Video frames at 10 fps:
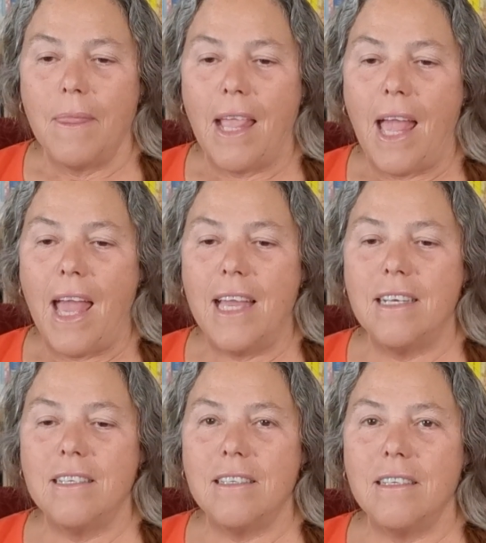
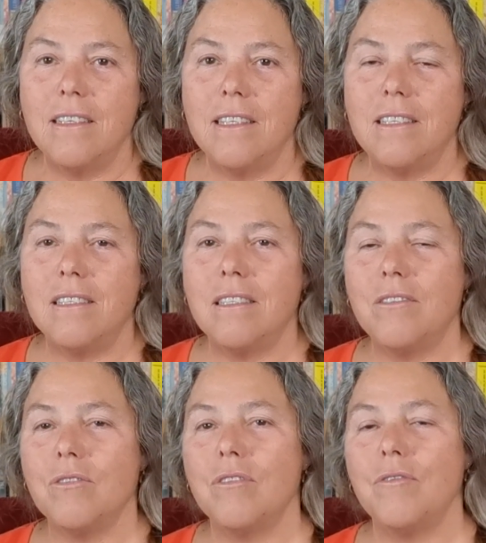And this is a
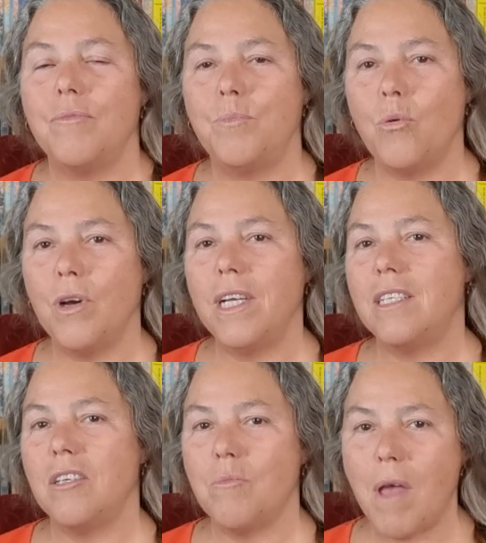sort of boy
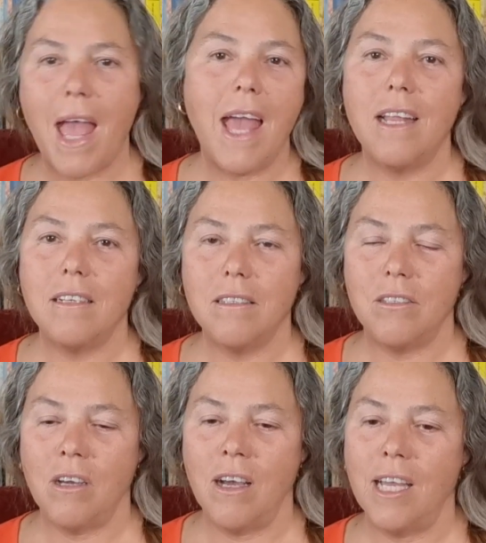to man
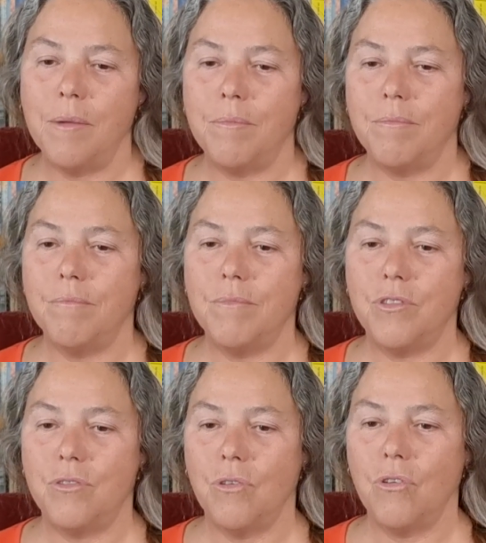type
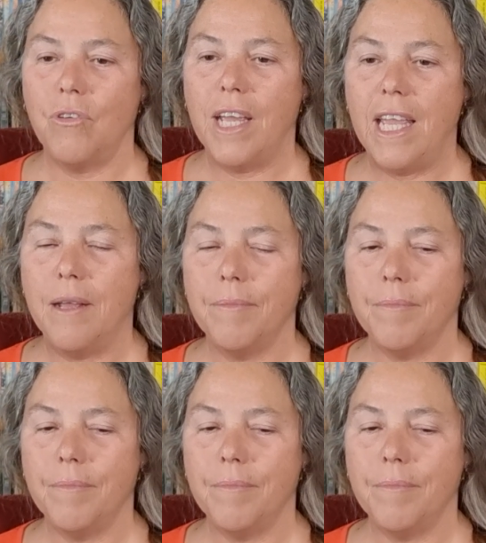story.